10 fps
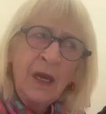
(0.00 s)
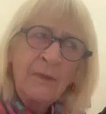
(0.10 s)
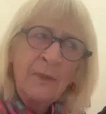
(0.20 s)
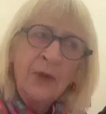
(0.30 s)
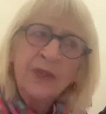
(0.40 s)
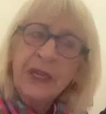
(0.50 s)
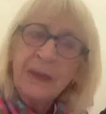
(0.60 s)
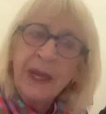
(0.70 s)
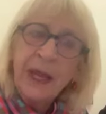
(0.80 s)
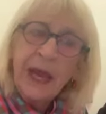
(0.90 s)

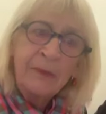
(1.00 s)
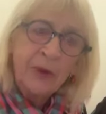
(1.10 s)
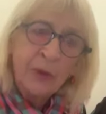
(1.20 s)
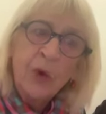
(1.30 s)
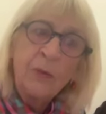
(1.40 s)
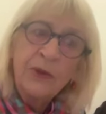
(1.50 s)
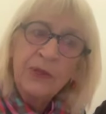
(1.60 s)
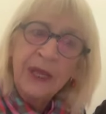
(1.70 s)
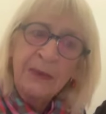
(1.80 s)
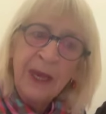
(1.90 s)
museum in Canberra, the War
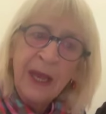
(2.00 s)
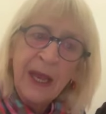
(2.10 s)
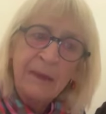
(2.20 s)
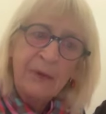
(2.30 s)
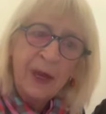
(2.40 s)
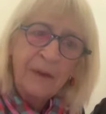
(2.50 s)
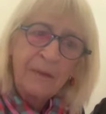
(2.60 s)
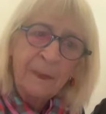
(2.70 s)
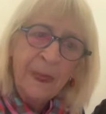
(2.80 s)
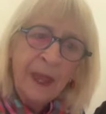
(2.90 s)
Museum in Canberra.
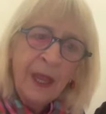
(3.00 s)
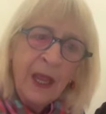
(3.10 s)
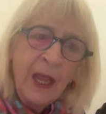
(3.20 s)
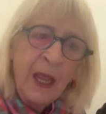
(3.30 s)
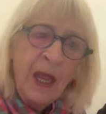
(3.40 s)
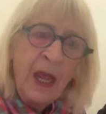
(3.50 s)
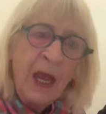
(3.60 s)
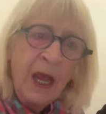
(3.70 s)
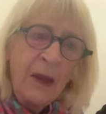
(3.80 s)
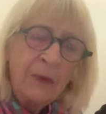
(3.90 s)

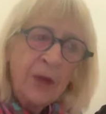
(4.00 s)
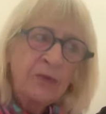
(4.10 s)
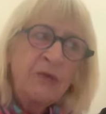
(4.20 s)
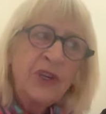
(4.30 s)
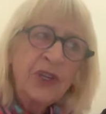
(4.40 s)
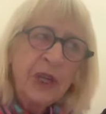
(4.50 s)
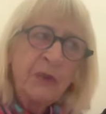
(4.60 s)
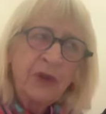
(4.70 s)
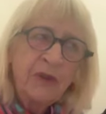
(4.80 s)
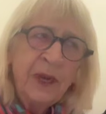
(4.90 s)
But originally
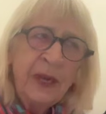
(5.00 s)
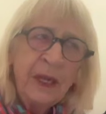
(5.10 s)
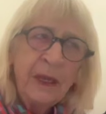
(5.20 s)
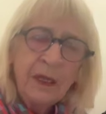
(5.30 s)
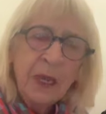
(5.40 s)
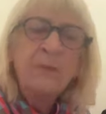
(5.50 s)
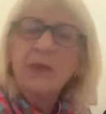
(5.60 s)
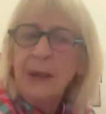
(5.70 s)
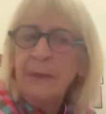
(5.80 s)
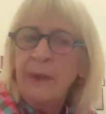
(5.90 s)
would have been
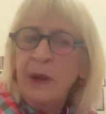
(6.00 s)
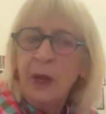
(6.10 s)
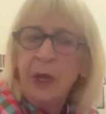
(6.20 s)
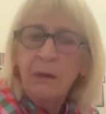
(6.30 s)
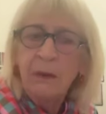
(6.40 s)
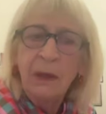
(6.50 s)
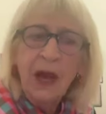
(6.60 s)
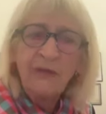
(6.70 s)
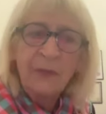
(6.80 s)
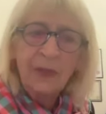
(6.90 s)
some American
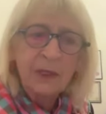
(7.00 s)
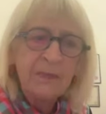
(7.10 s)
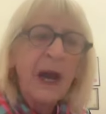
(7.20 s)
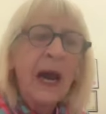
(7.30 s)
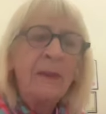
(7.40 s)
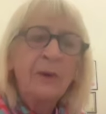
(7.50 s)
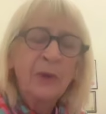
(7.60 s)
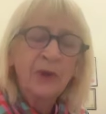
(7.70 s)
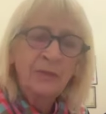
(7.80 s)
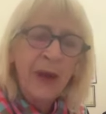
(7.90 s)
government department
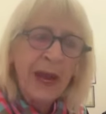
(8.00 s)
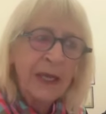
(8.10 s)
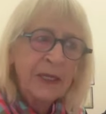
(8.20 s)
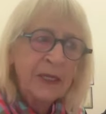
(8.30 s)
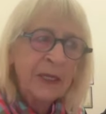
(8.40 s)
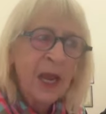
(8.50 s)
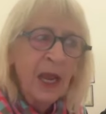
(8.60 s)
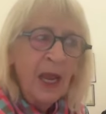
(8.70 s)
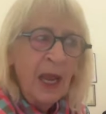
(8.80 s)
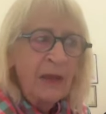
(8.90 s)
would have made it.
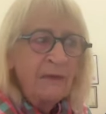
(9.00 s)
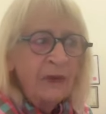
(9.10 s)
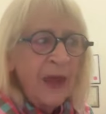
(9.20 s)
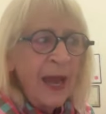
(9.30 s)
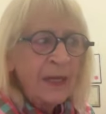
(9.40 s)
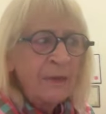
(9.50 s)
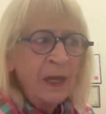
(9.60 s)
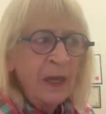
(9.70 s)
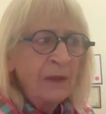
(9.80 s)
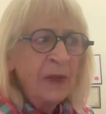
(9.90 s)
And for that, I
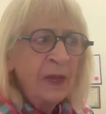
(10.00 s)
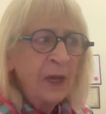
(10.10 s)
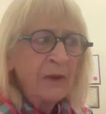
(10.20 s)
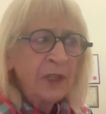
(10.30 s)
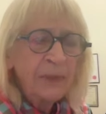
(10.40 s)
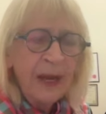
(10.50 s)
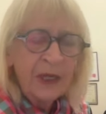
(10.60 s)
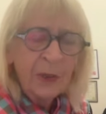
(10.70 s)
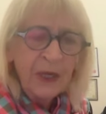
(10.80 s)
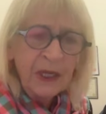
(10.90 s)
mean, I think I used
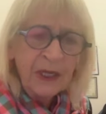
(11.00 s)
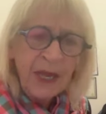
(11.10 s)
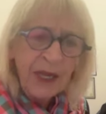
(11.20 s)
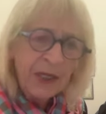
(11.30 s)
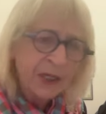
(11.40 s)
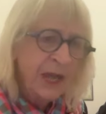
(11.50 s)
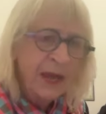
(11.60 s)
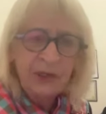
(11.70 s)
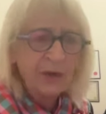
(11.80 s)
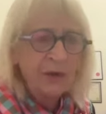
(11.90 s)
about 20 seconds, and that
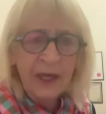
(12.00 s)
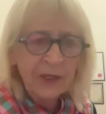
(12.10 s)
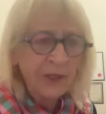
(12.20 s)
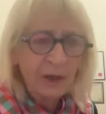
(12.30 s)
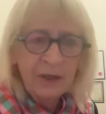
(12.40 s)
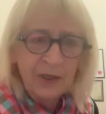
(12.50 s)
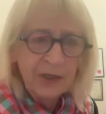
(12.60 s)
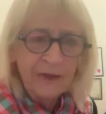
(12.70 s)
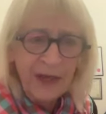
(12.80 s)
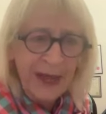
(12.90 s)
was $2,000
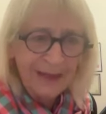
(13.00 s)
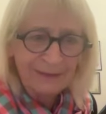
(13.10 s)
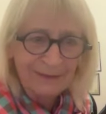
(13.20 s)
just for that.